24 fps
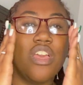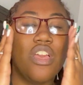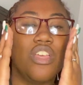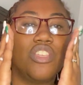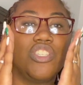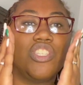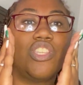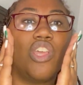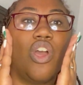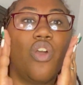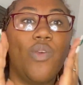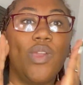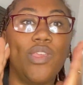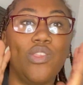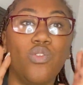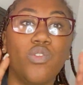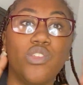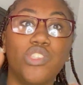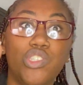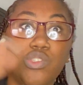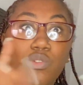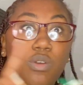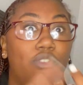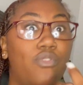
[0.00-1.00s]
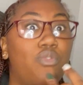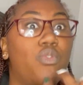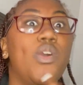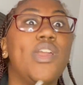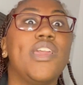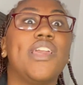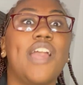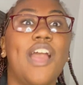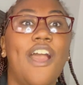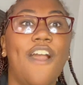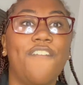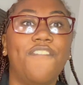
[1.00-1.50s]
So in order to
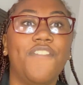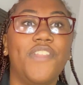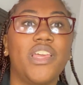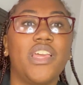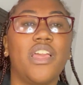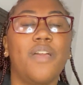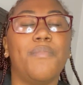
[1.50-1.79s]
avoid conflict,